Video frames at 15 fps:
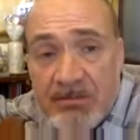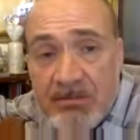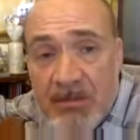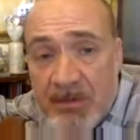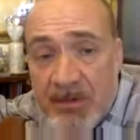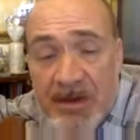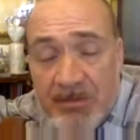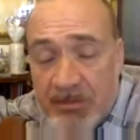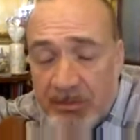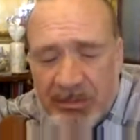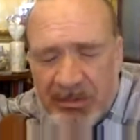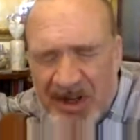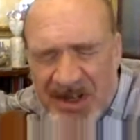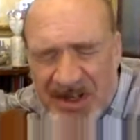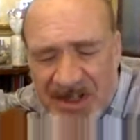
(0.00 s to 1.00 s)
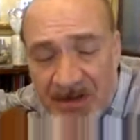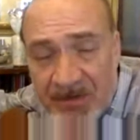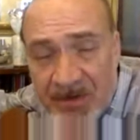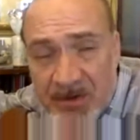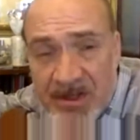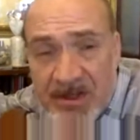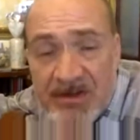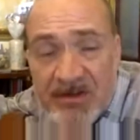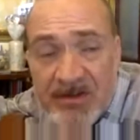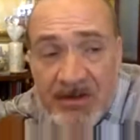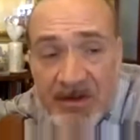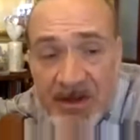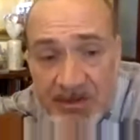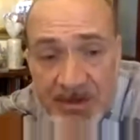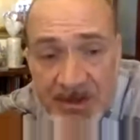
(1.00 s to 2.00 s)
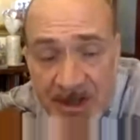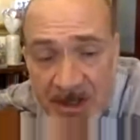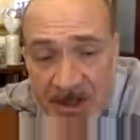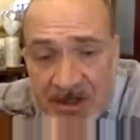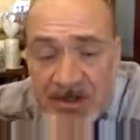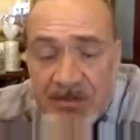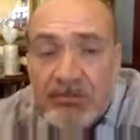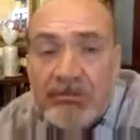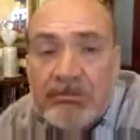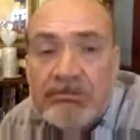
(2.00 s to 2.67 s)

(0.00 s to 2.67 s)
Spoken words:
Maybe it prints something or says that something has been changed.